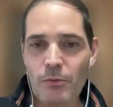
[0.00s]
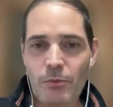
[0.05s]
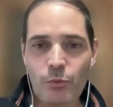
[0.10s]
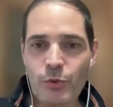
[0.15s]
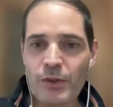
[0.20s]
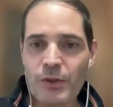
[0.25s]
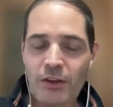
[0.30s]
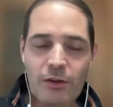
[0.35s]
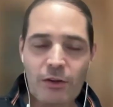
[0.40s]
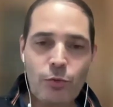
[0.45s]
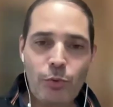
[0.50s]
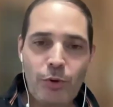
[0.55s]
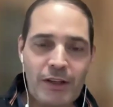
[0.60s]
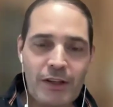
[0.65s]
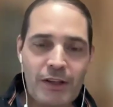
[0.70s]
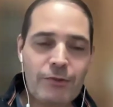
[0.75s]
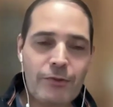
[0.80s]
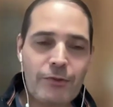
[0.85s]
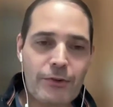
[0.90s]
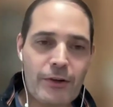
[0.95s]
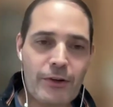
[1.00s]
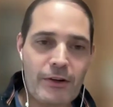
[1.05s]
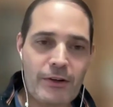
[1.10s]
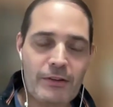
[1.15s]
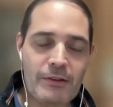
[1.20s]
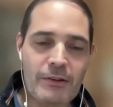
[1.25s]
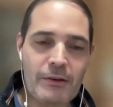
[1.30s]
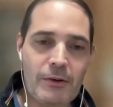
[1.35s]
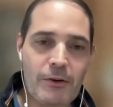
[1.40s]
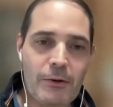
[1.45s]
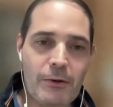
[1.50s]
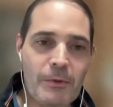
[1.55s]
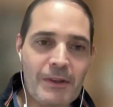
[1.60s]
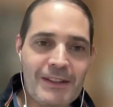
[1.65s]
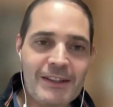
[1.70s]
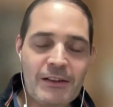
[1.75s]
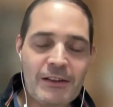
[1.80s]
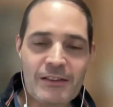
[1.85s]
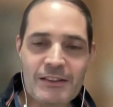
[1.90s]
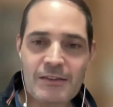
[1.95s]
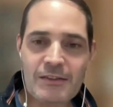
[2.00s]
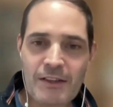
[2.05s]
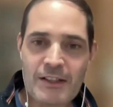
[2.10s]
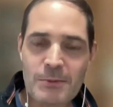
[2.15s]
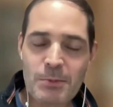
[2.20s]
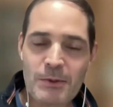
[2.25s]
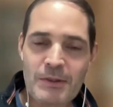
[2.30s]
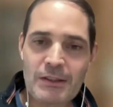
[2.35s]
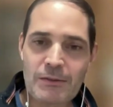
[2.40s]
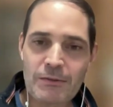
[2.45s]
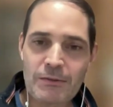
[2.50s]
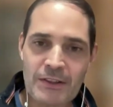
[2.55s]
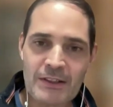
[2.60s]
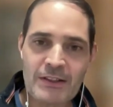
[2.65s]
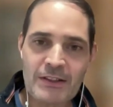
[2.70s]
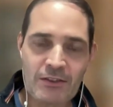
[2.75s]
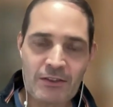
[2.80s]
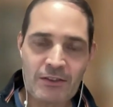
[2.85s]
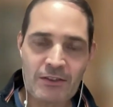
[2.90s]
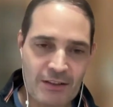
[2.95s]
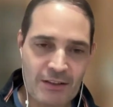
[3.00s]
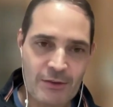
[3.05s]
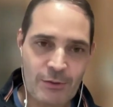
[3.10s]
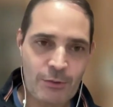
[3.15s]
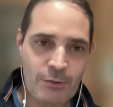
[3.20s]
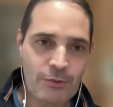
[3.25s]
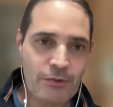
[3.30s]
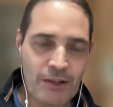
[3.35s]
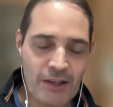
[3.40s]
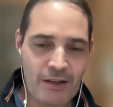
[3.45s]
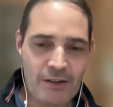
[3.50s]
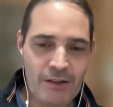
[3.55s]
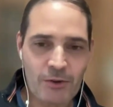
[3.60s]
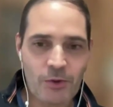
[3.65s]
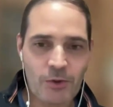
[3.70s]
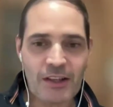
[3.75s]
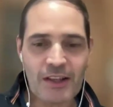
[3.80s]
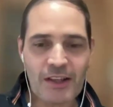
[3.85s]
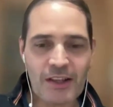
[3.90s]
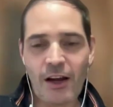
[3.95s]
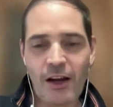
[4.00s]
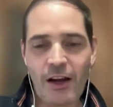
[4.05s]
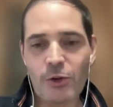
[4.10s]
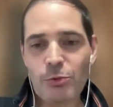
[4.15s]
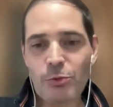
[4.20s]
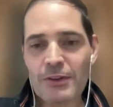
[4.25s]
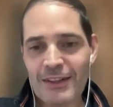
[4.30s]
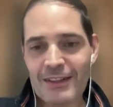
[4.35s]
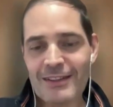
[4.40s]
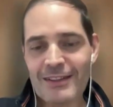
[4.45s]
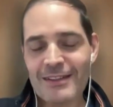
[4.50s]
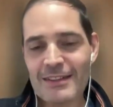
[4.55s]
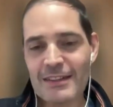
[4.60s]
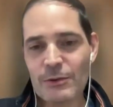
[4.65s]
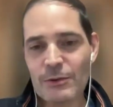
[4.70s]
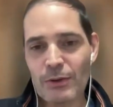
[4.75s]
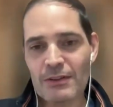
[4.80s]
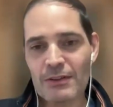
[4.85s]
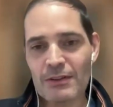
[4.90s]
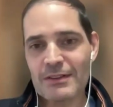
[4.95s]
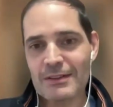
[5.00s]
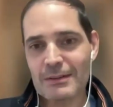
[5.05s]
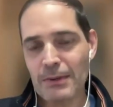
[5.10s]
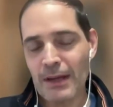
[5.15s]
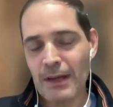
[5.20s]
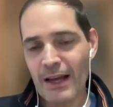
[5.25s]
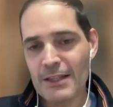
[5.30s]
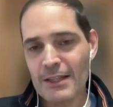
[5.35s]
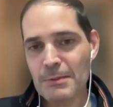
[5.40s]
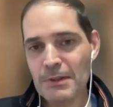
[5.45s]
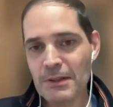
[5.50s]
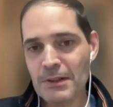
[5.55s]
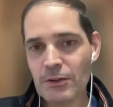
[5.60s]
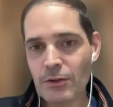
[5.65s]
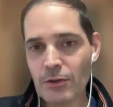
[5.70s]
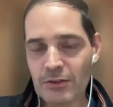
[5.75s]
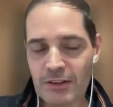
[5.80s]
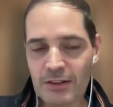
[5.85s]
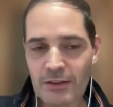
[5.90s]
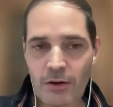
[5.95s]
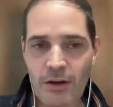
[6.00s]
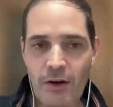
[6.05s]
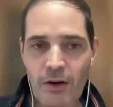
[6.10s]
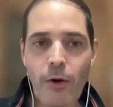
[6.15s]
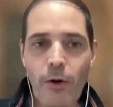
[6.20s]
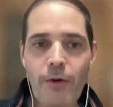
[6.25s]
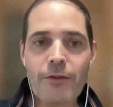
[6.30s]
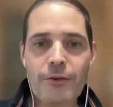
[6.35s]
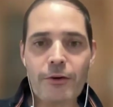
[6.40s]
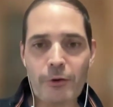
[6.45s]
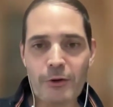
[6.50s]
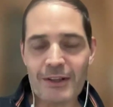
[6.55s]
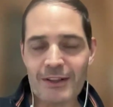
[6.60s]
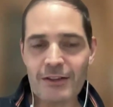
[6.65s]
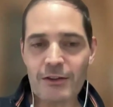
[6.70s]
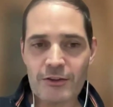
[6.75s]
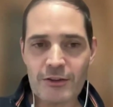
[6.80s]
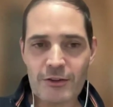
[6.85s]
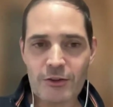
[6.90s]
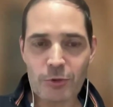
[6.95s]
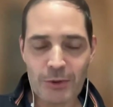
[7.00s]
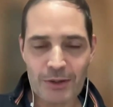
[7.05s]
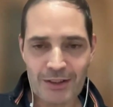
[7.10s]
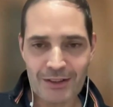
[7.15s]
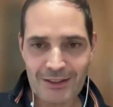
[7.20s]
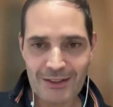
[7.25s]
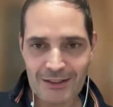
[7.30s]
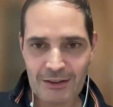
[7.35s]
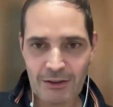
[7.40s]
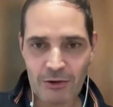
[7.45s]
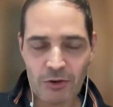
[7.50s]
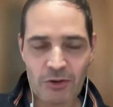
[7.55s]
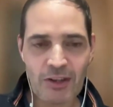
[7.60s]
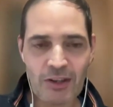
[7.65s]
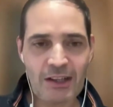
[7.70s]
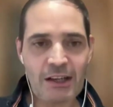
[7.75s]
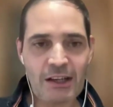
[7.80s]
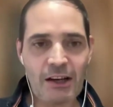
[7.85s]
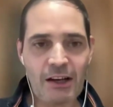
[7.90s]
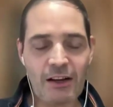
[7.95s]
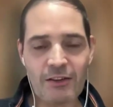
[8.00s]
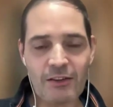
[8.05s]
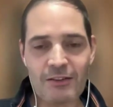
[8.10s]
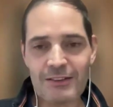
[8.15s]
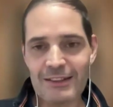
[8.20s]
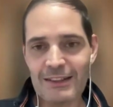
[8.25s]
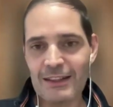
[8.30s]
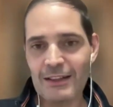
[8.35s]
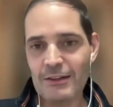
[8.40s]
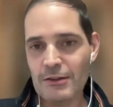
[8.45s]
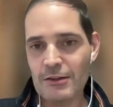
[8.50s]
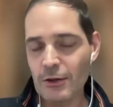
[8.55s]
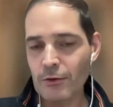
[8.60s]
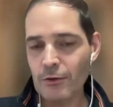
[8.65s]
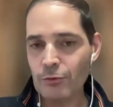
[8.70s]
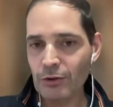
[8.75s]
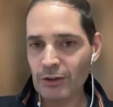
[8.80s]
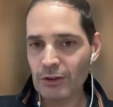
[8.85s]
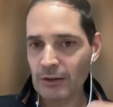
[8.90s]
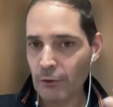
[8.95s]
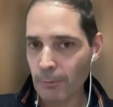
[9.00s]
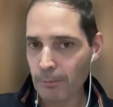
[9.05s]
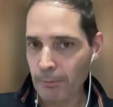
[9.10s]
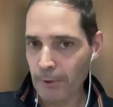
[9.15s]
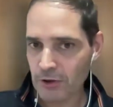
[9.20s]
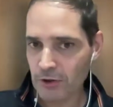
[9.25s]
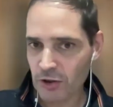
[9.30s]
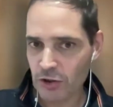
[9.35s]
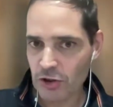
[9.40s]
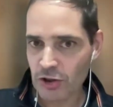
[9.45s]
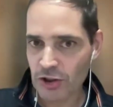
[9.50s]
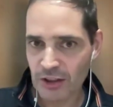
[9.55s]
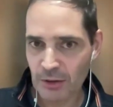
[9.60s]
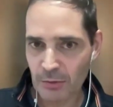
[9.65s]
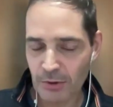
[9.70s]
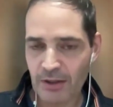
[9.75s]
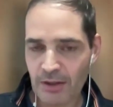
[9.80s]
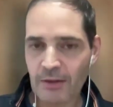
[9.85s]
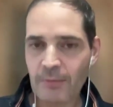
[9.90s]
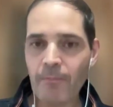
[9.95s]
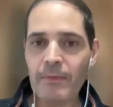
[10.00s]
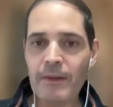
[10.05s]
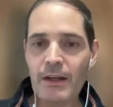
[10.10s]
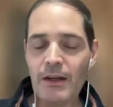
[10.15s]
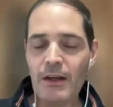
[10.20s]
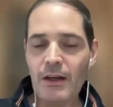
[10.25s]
we can't wait for medical device specific standards so far, okay, and we can see what has been done in other industries, okay, and in software development in general.